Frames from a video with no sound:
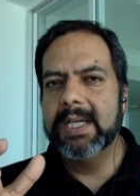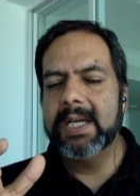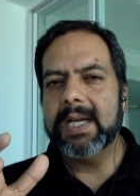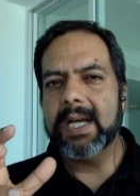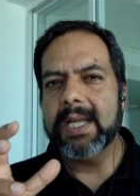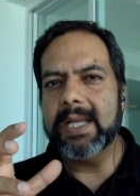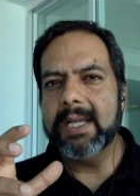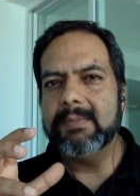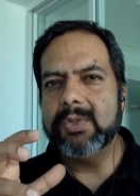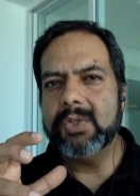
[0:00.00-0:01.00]
I
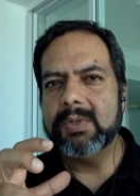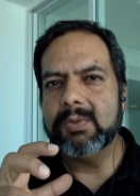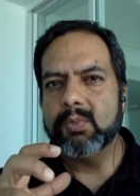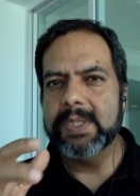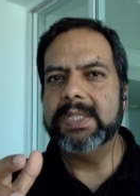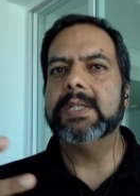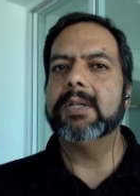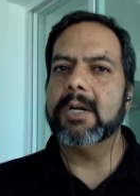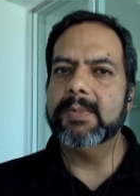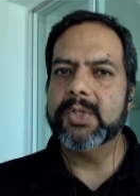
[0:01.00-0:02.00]
am doing retail
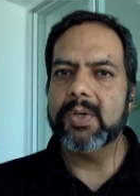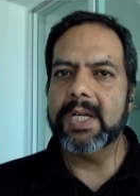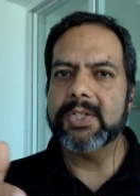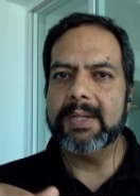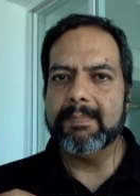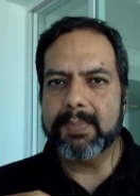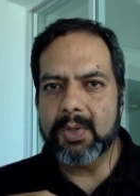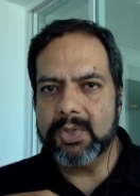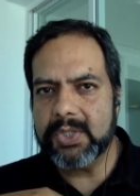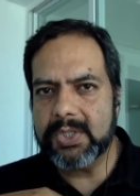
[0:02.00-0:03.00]
arbitrage. I'm
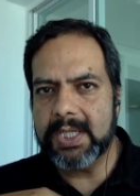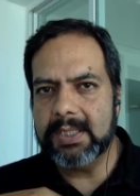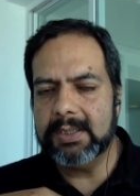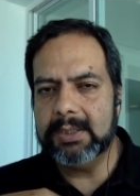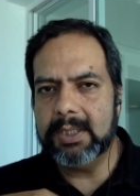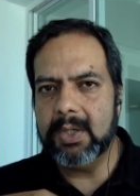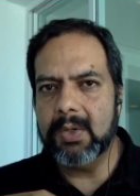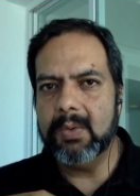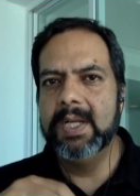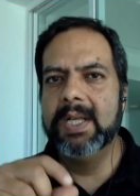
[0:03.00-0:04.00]
purchasing
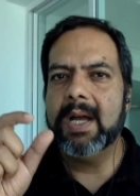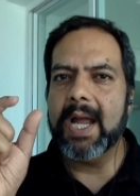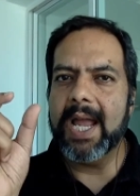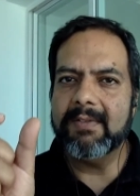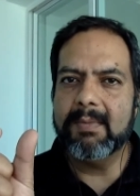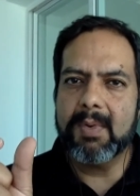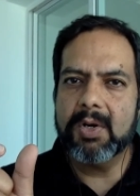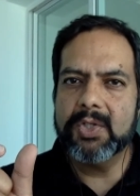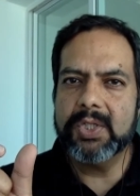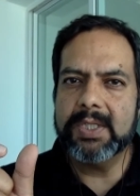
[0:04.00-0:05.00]
low, I have a
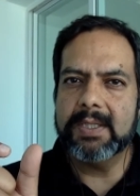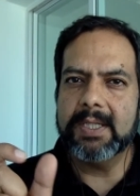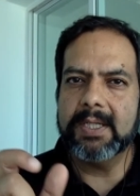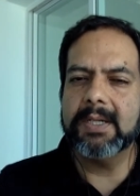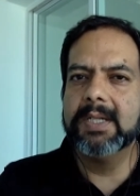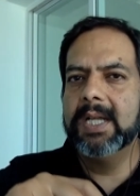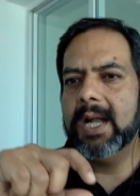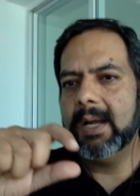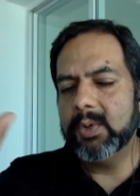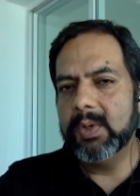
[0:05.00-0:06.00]
margin in there,
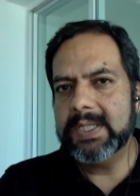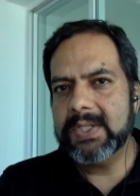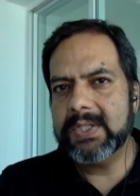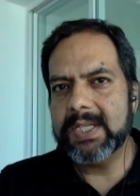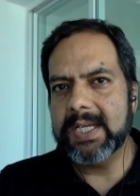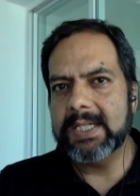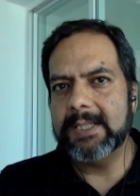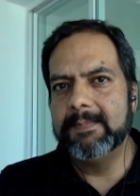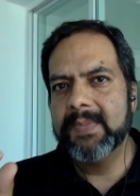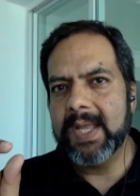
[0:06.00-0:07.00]
I'm going to
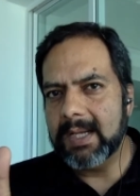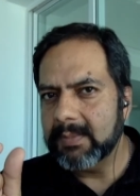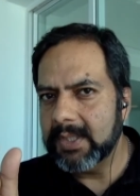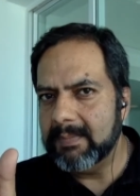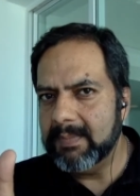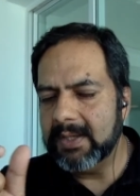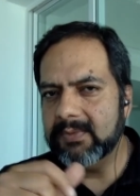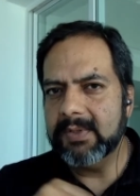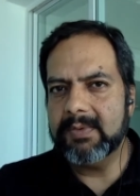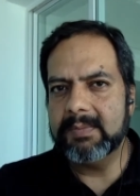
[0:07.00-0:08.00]
sell, and I'm going to
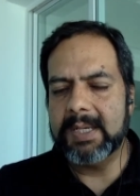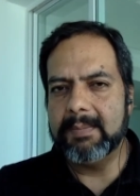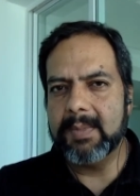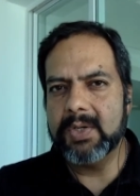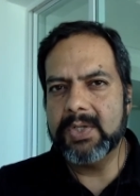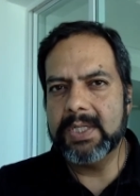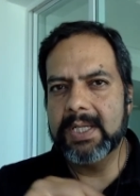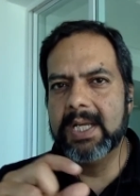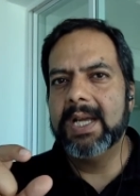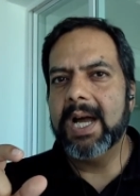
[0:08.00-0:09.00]
benefit from that margin.
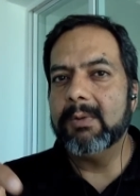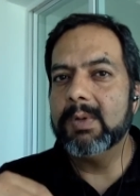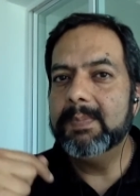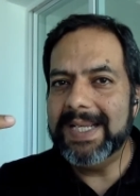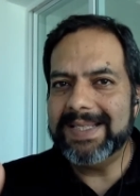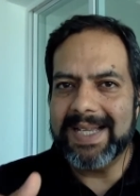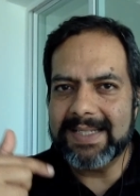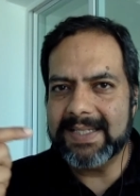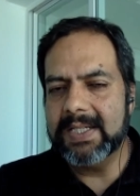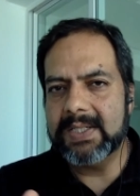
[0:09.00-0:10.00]
I repeat
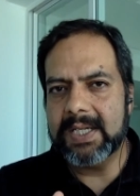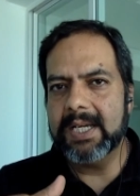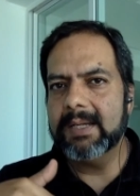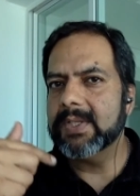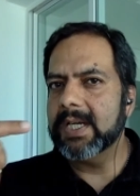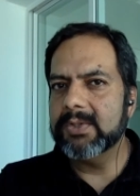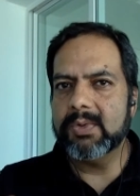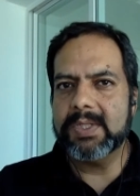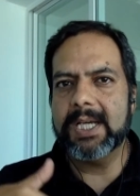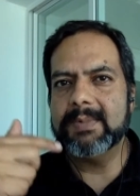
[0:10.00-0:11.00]
that 10 times,
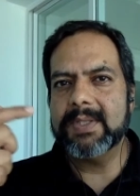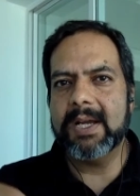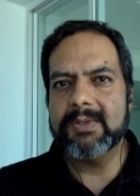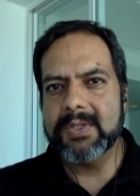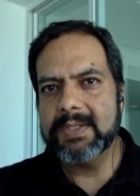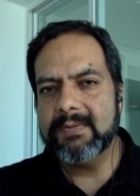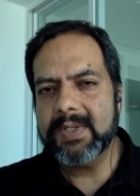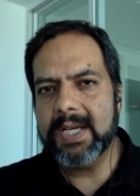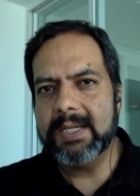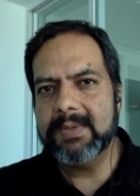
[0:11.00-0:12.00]
100 times, thousands of
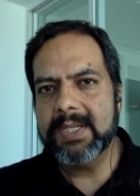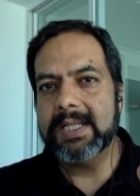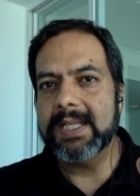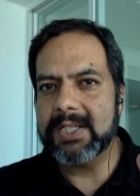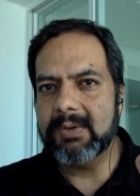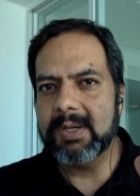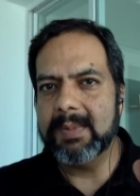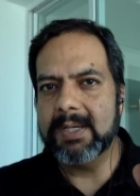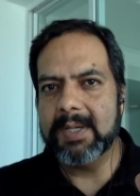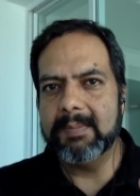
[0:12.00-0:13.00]
times, and that's how I
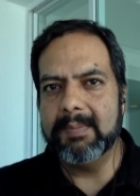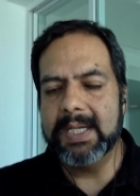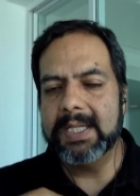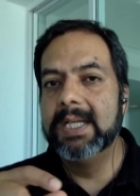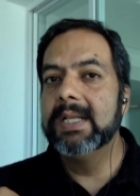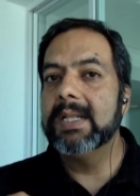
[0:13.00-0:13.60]
make my money.